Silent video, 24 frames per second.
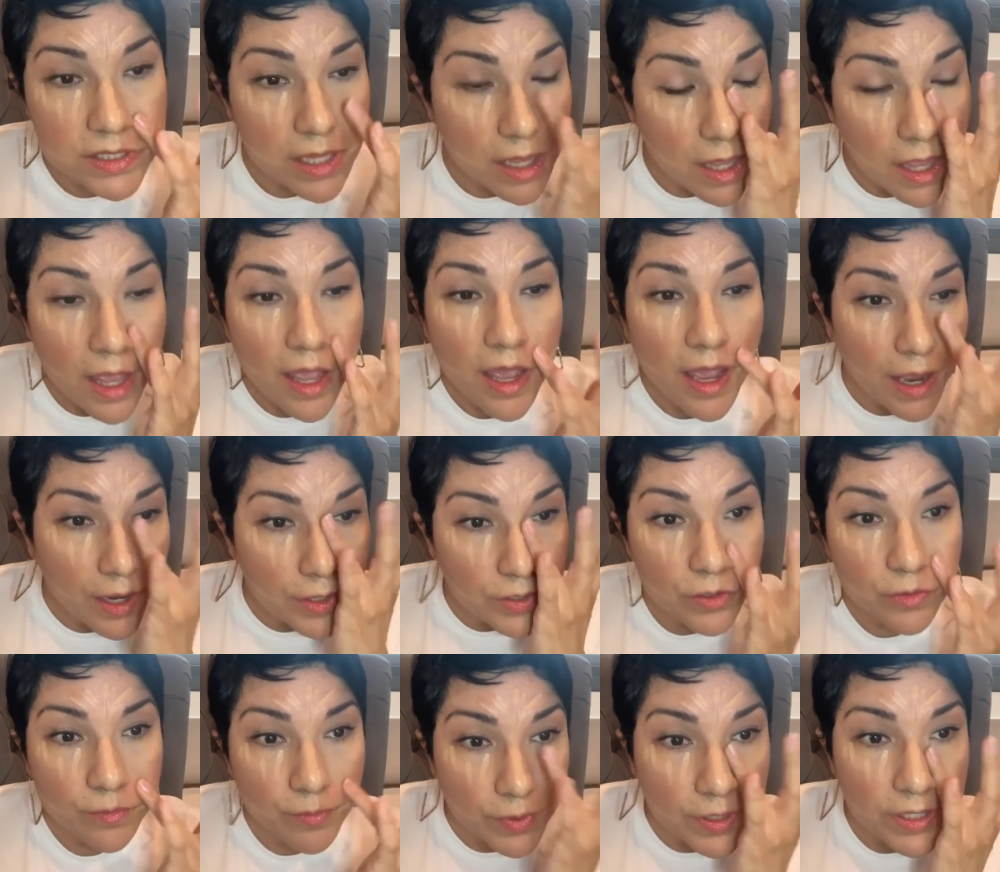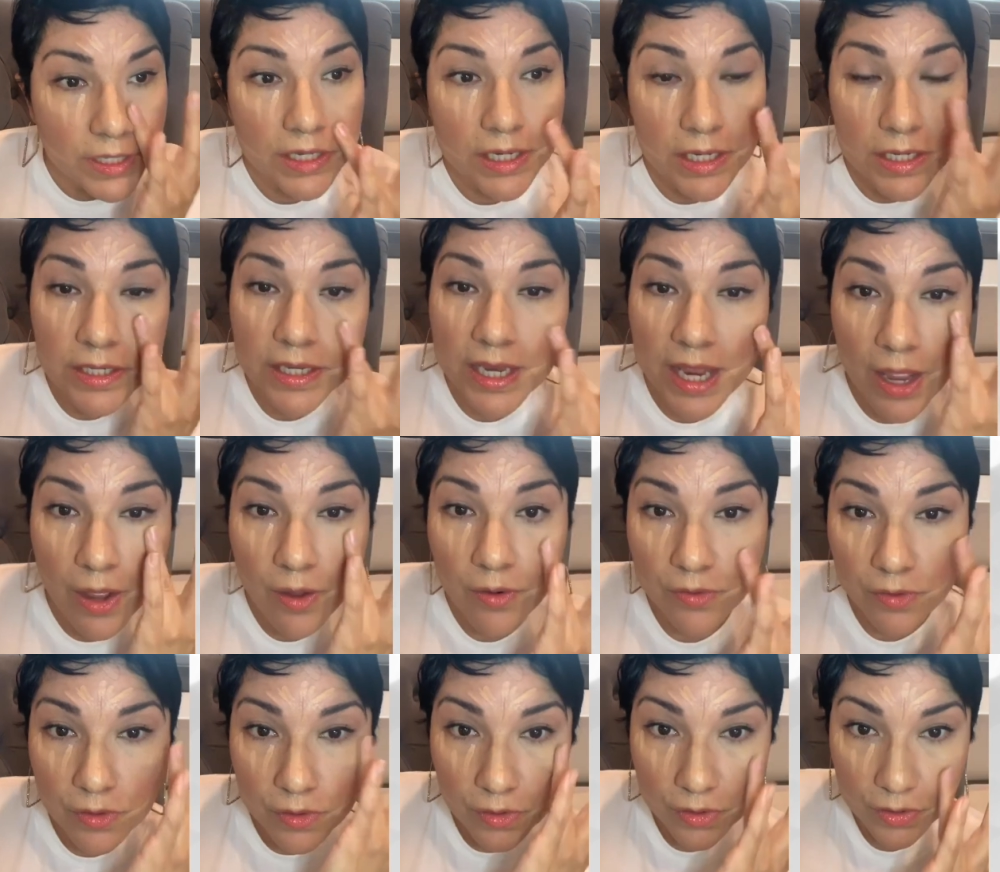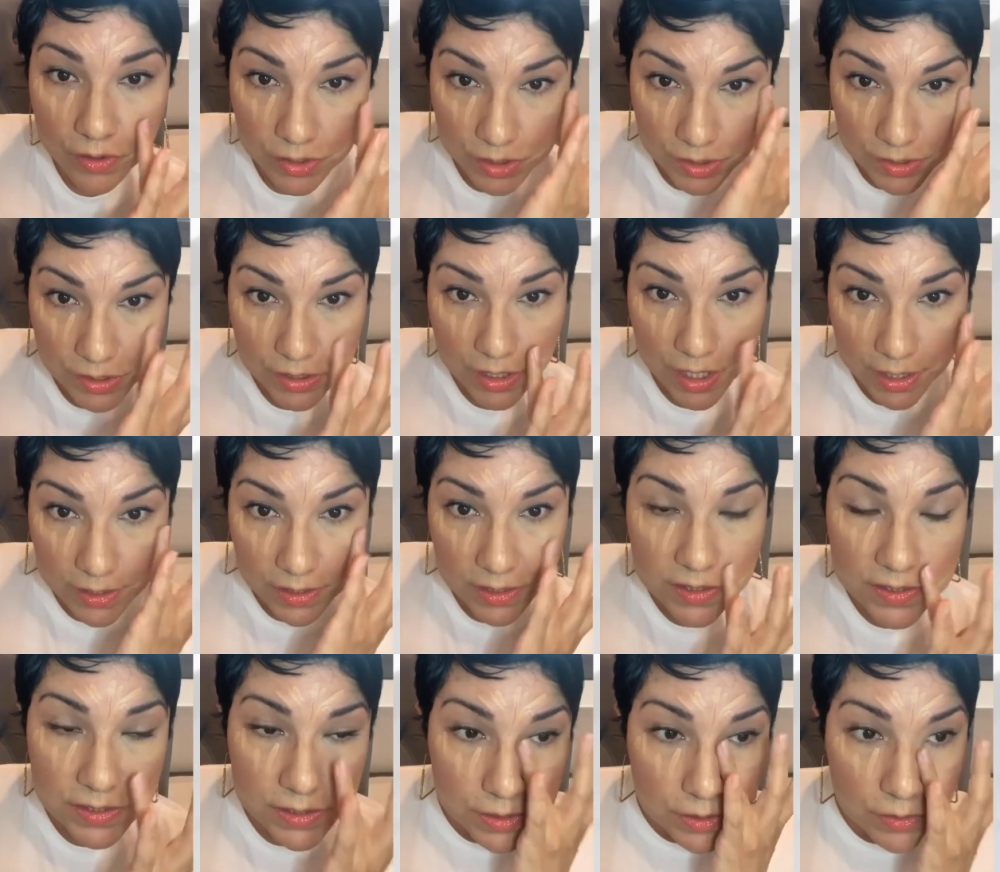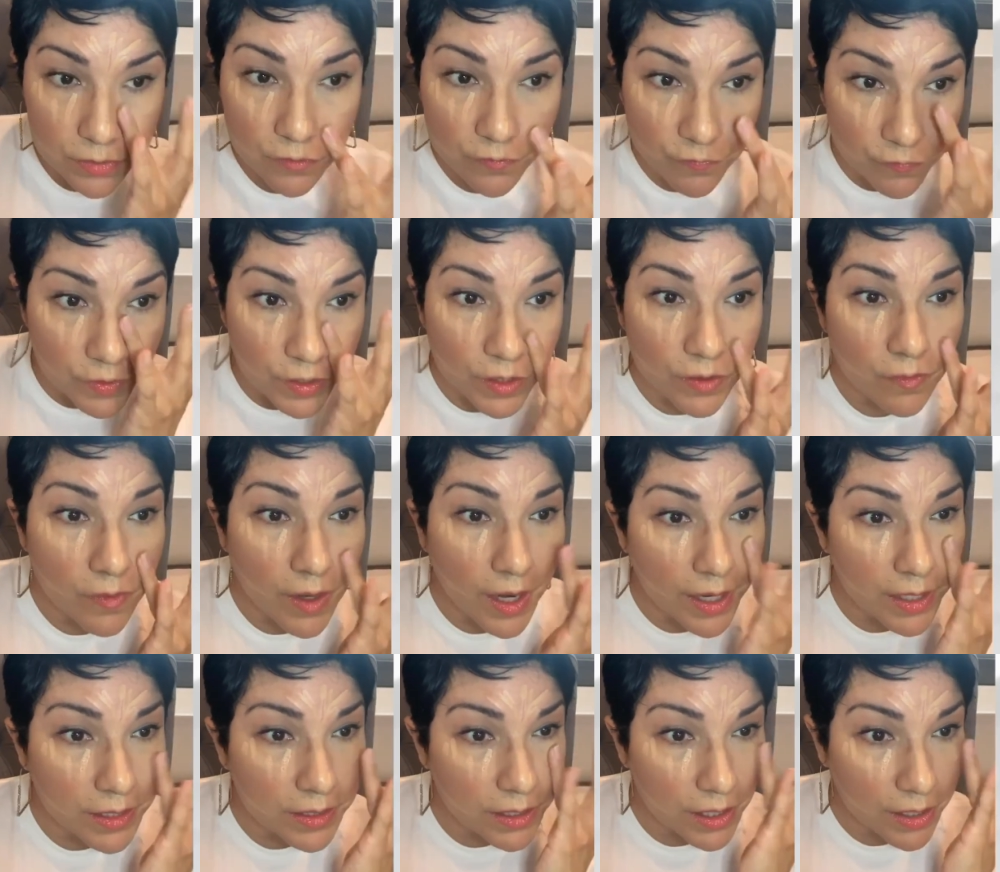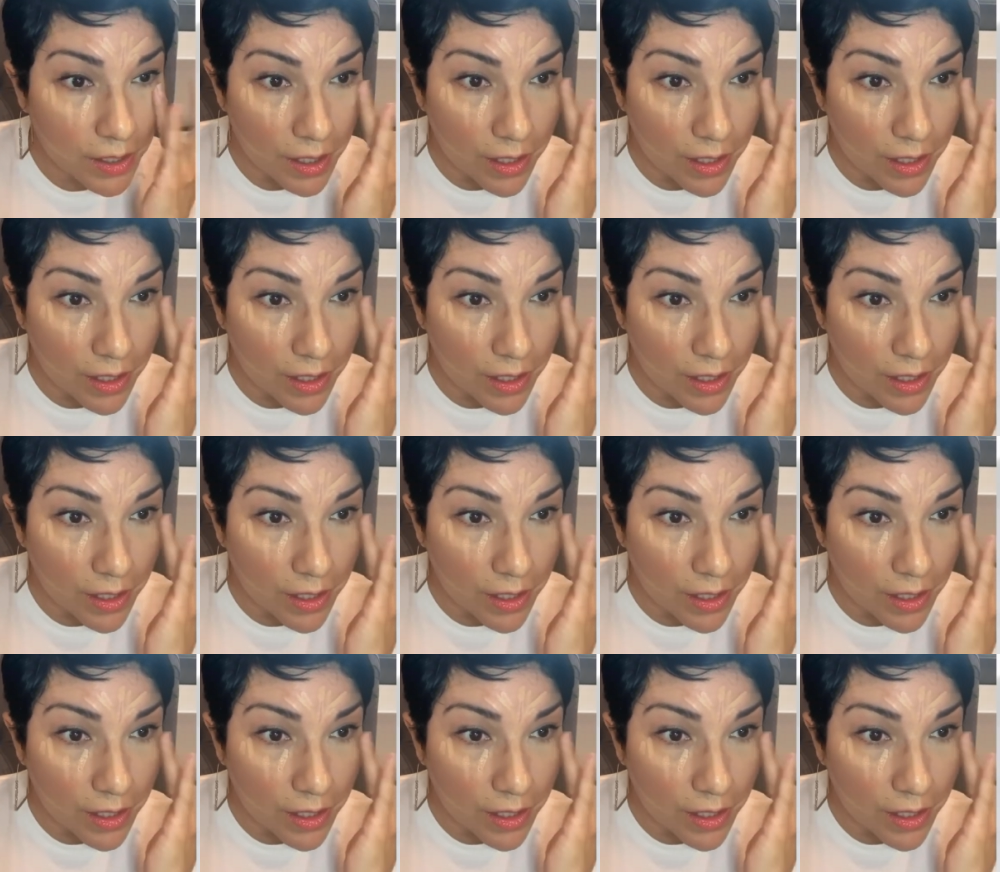and you're bringing it down, just like this little V right there.